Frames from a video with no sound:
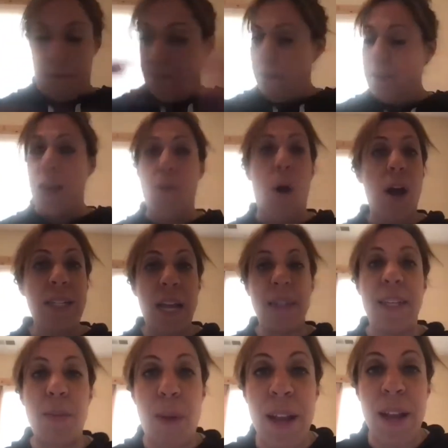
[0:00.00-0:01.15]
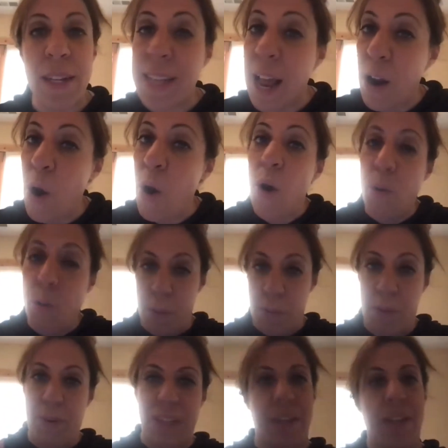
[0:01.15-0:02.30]
They walked out to I, it's not all women,
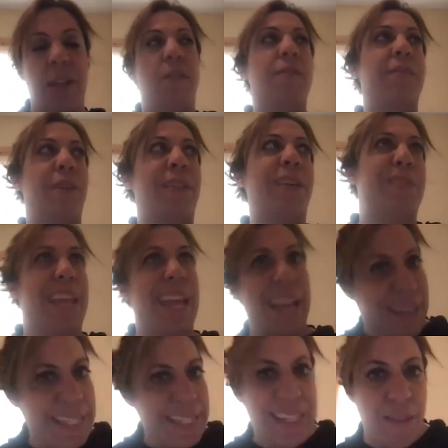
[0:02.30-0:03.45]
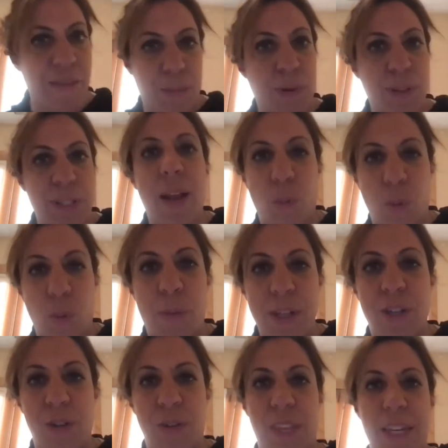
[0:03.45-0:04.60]
but you know, I think it was 87% women
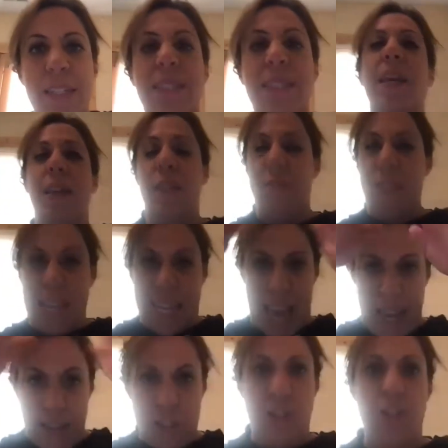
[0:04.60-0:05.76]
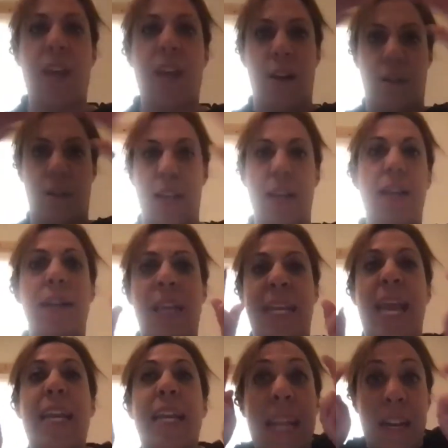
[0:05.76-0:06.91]
do this. They get to their they
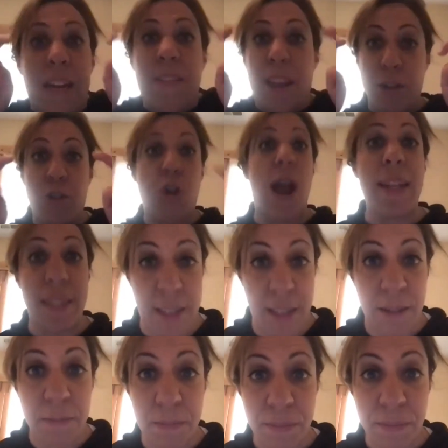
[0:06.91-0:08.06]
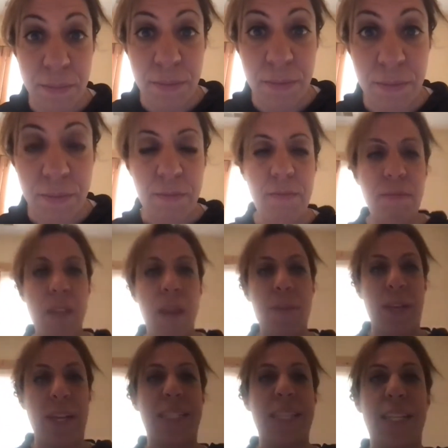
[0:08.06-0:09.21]
get in their dress
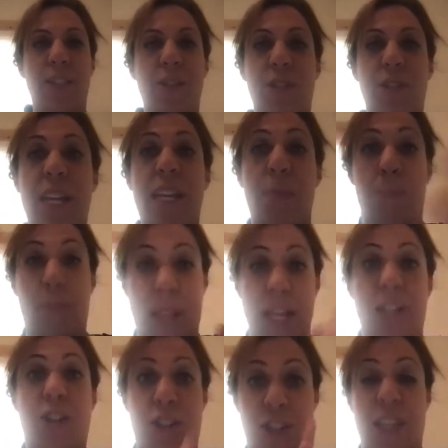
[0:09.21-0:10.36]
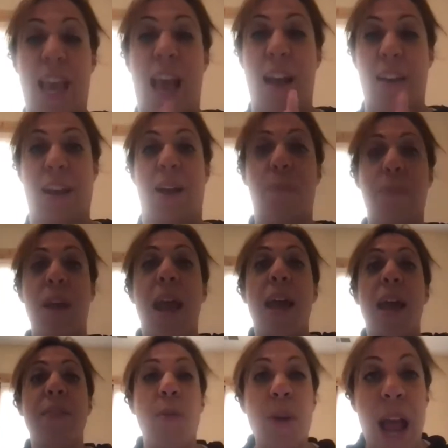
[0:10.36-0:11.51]
because they associated pleasure to the outcome. And
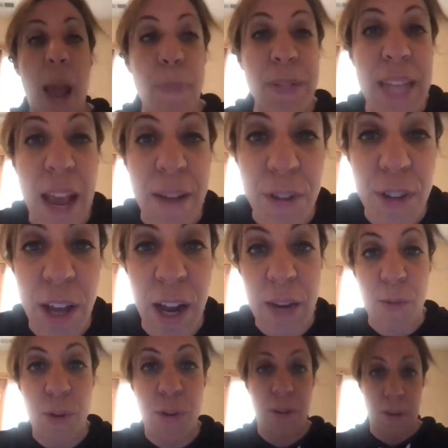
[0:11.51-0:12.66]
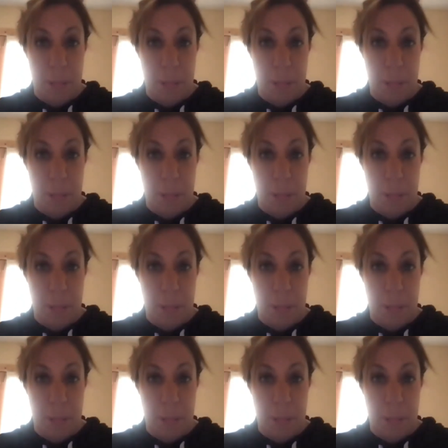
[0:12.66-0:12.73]
then what happens after the honeymoon?